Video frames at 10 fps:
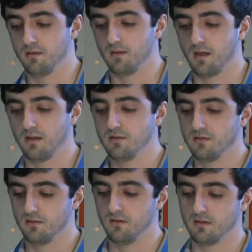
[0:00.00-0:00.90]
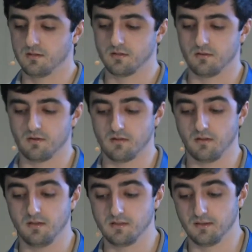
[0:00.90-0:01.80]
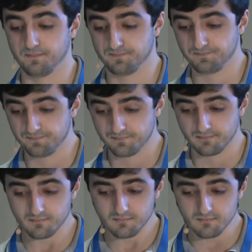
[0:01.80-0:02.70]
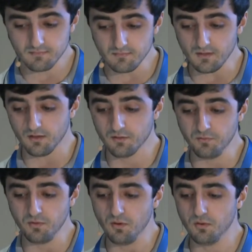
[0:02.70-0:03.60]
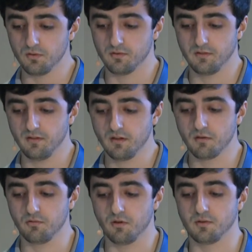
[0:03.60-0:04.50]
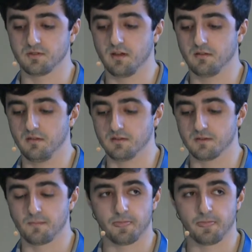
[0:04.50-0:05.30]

I think it's rather easy. The thinking flow is like this.